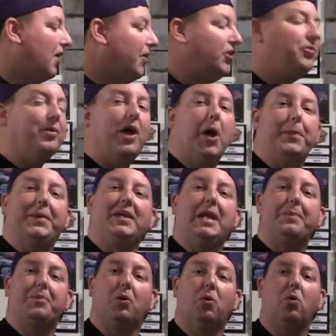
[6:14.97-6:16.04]
This will help to
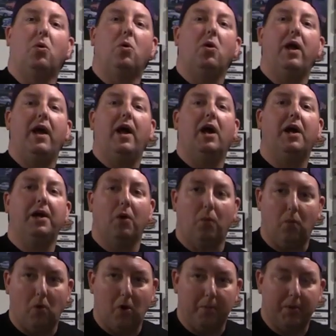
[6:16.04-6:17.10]
keep the whole area
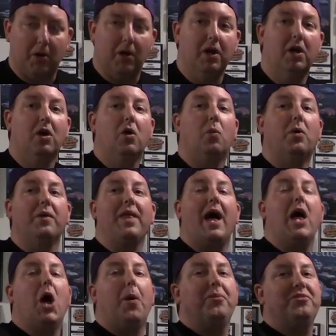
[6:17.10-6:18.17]
warmer. Well,
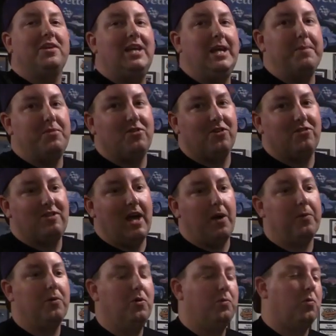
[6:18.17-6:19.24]
that helps to keep just
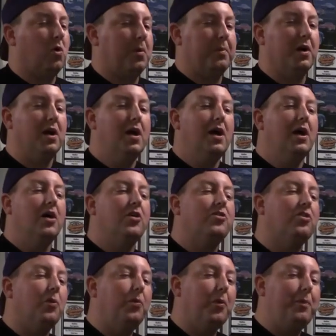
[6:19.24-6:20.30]
that room warmer.
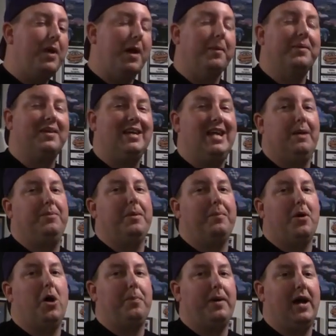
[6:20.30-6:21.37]
So we'll be able to keep the
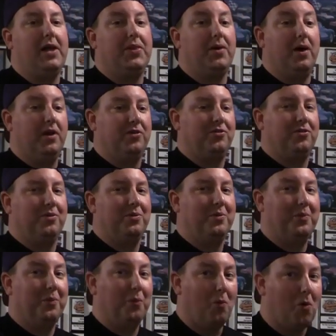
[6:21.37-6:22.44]
ball pythons
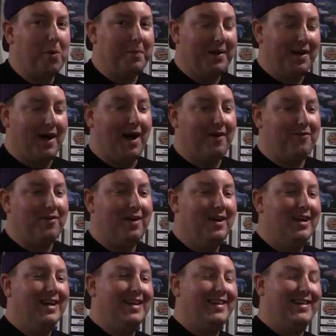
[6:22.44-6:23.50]
warm enough
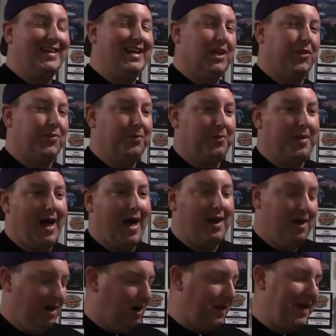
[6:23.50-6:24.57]
to get through
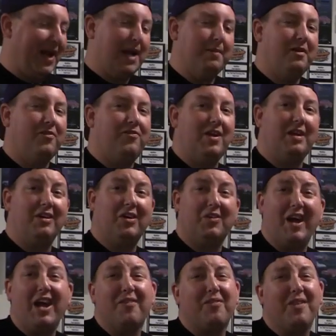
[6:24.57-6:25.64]
that. Are they gonna be feeding
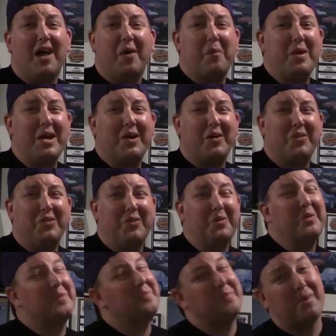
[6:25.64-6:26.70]
great for that week or
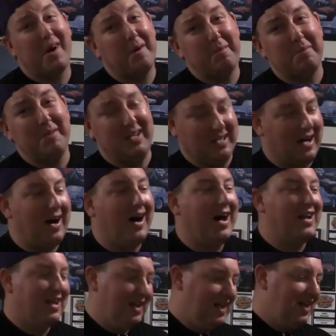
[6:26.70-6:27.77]
two? Probably
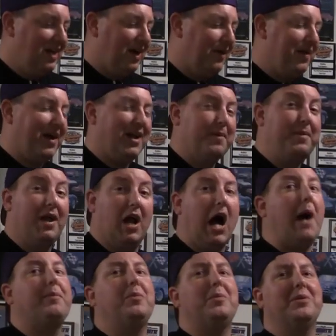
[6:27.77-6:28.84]
not. Are they gonna be at
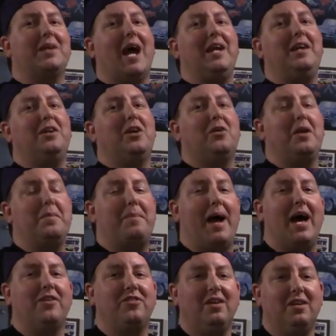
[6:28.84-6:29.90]
optimal 90 degree
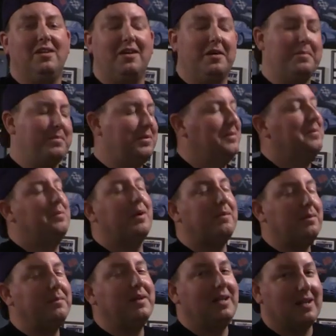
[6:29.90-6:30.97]
basking temp?
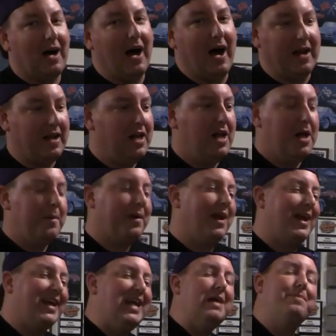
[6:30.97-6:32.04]
Probably not.
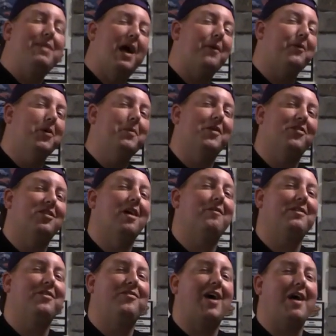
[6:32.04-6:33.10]
Can I keep that room at
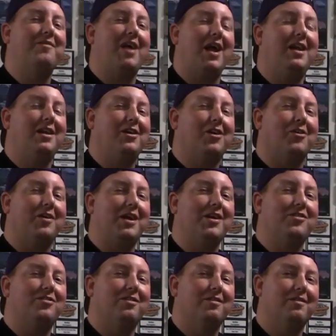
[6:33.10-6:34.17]
75 to 80
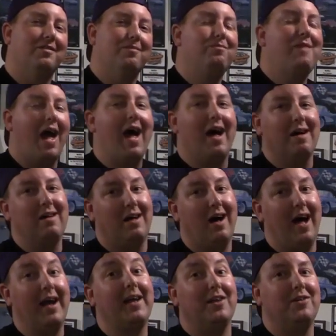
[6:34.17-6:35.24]
degrees? Yeah,
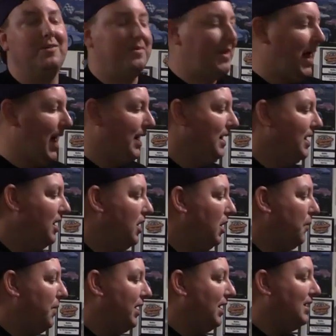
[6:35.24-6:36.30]
I can do that.
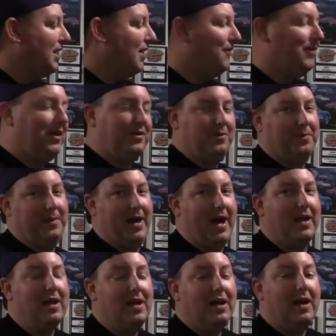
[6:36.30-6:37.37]
We can definitely do
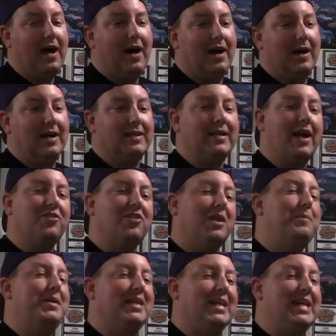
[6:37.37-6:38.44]
that. And that's
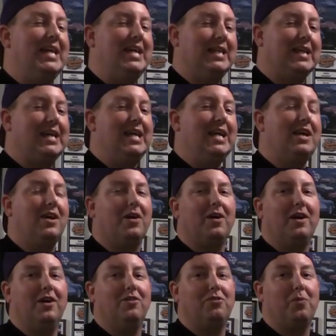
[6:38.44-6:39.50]
gonna be the key. The key
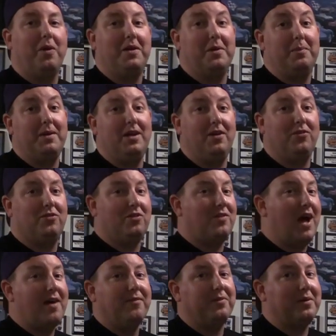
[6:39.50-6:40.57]
here is going to be
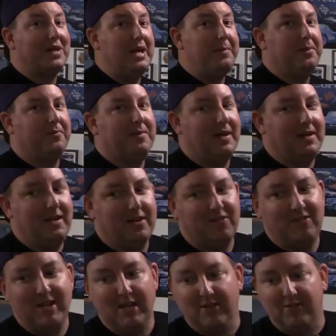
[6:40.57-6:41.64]
survival and keep them from getting
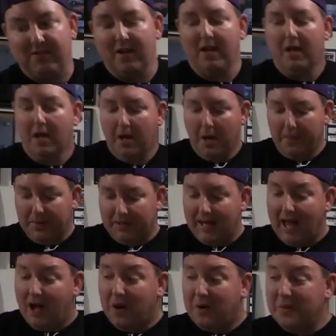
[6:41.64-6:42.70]
disease. But
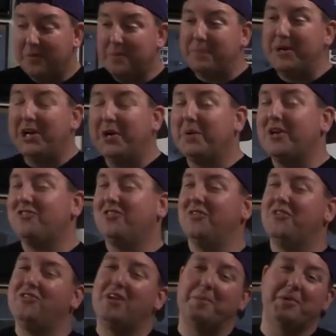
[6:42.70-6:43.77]
now the big question in
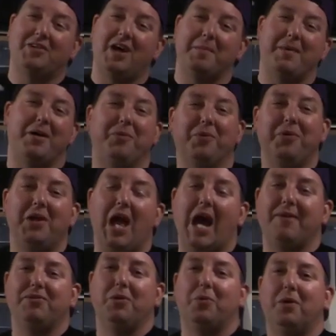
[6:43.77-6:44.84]
the summertime I really
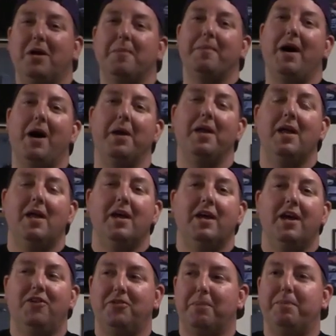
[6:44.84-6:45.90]
have to worry about
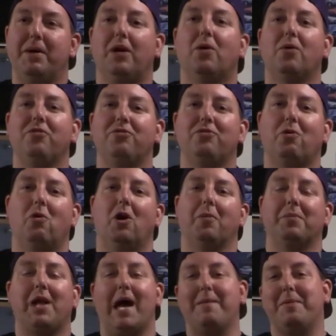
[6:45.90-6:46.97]
is a big old
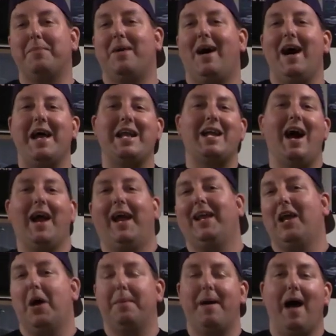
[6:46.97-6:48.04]
storm coming by and
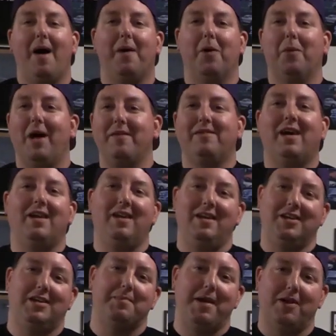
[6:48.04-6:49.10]
knocking out power while I've got an
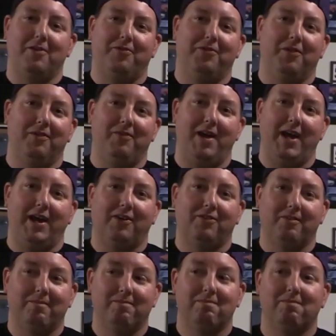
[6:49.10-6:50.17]
incubator full of eggs.